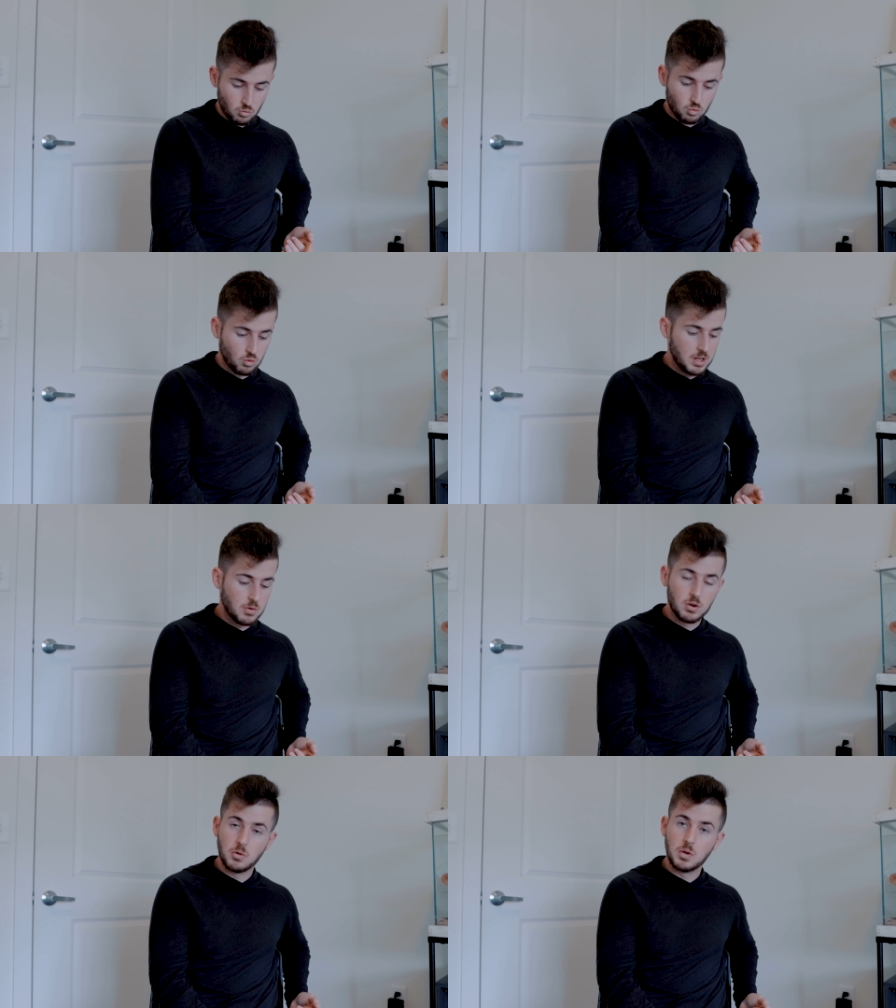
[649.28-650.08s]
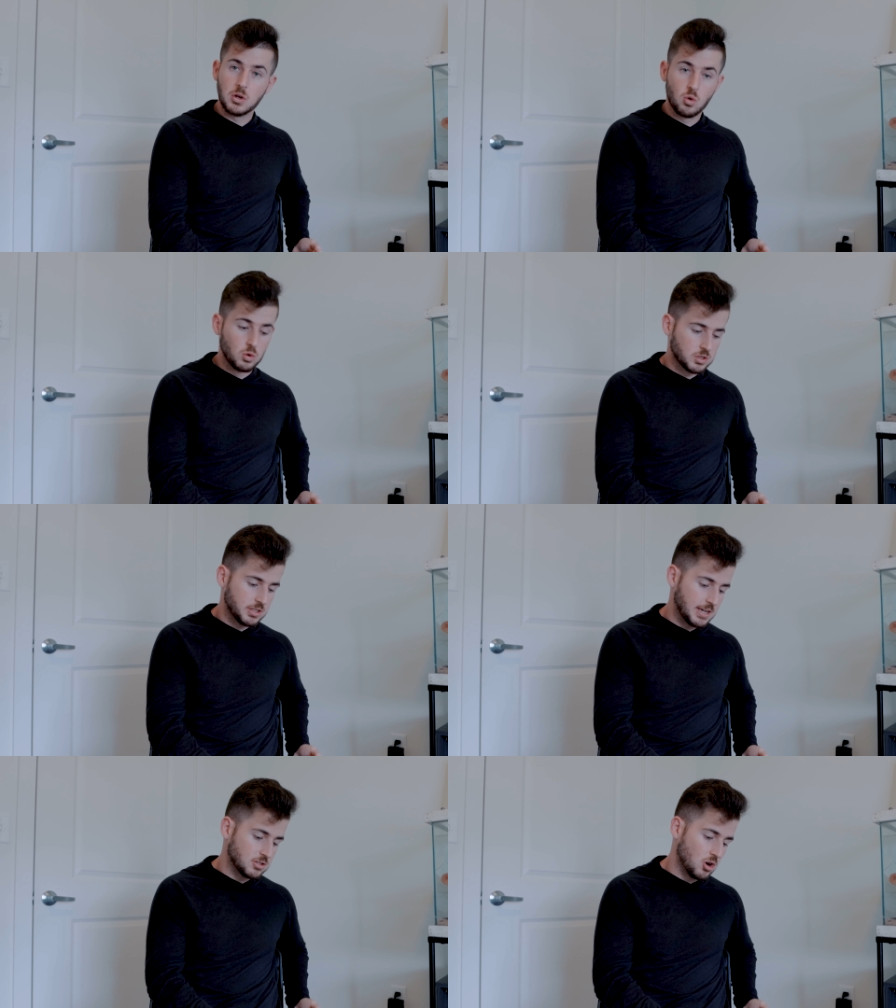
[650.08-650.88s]
really, really, really cool
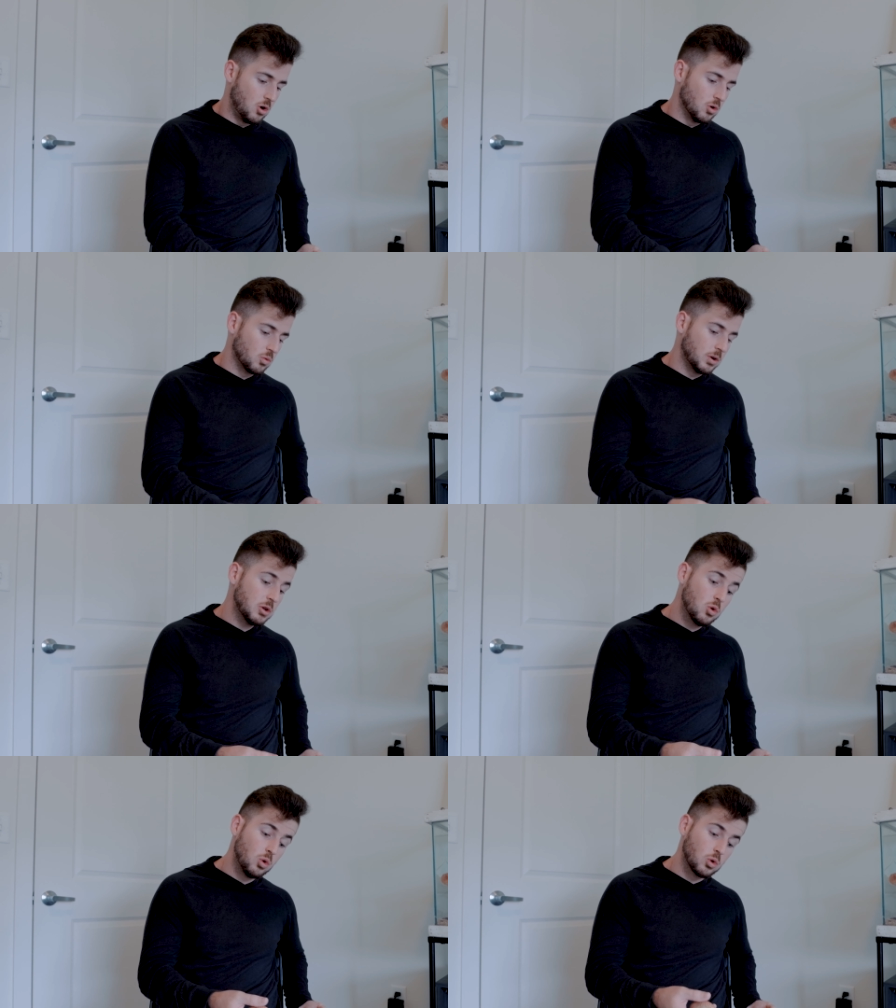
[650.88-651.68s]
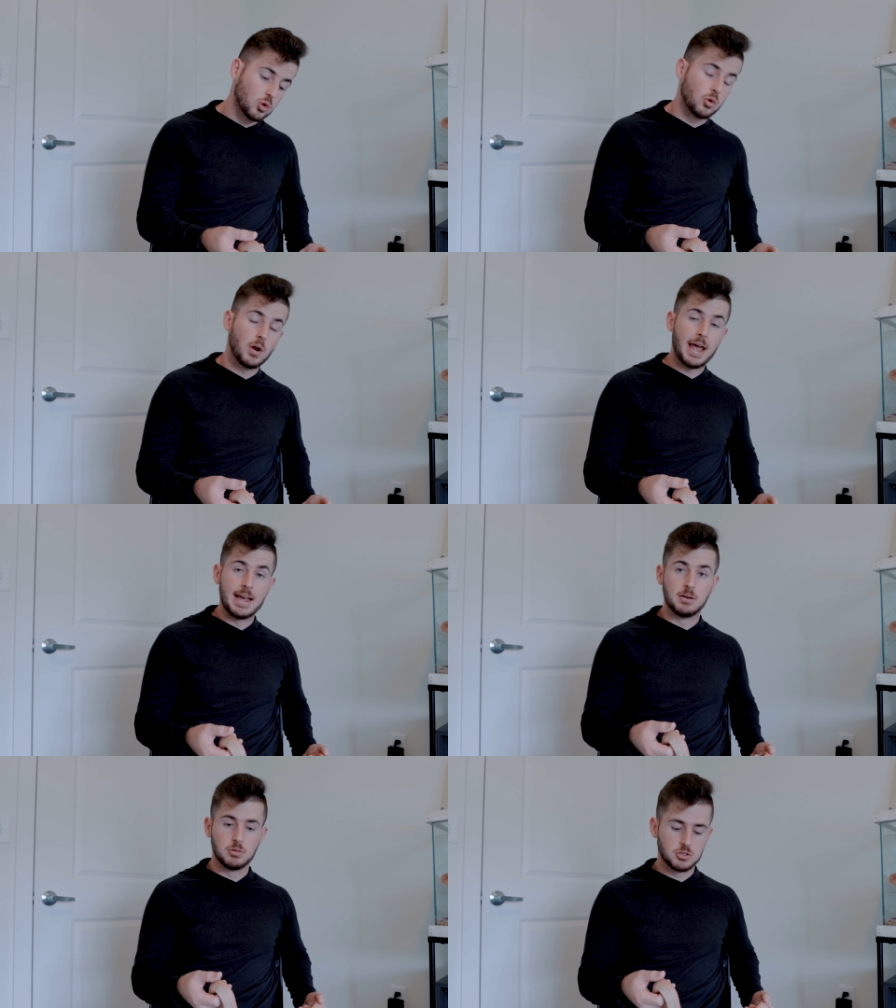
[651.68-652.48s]
snake to own. Really cool
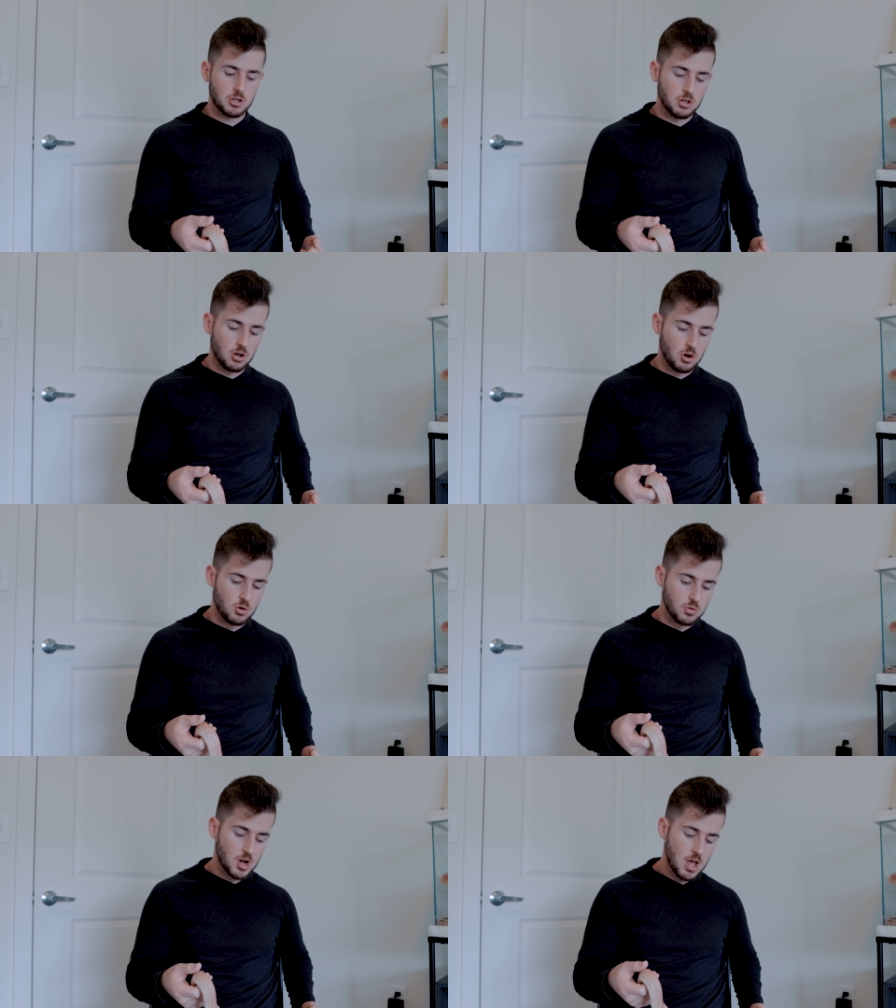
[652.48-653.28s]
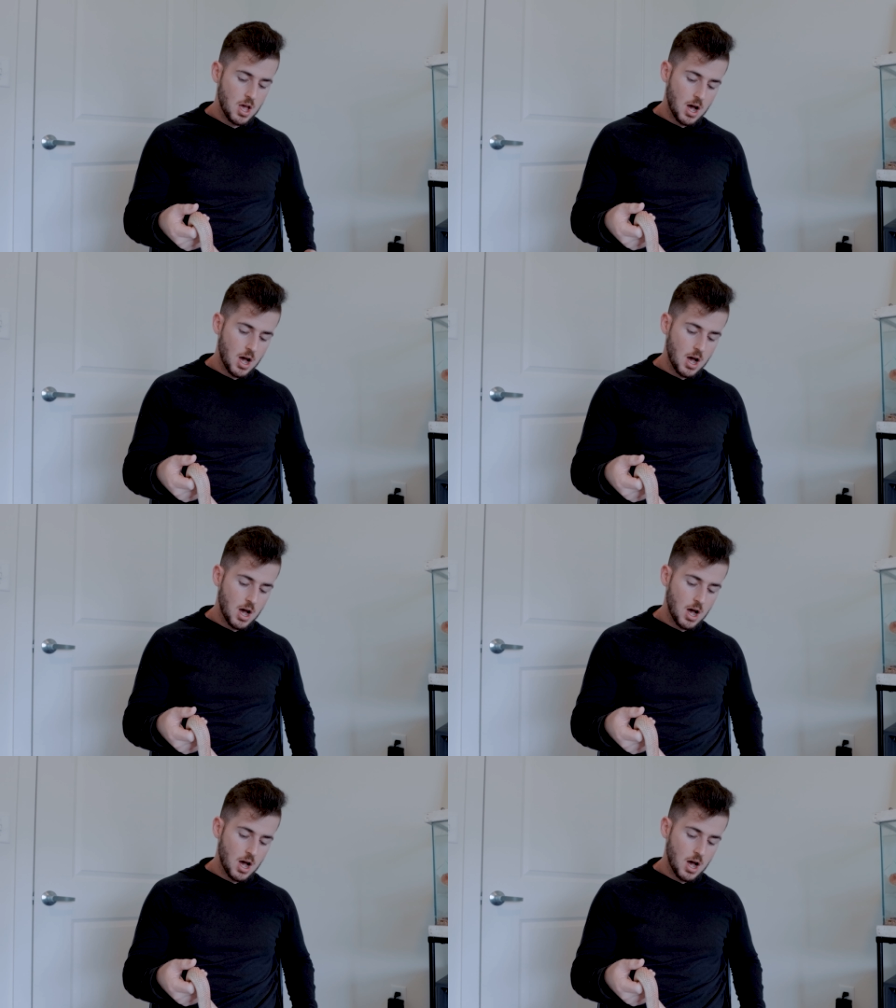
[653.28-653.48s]
animal to own.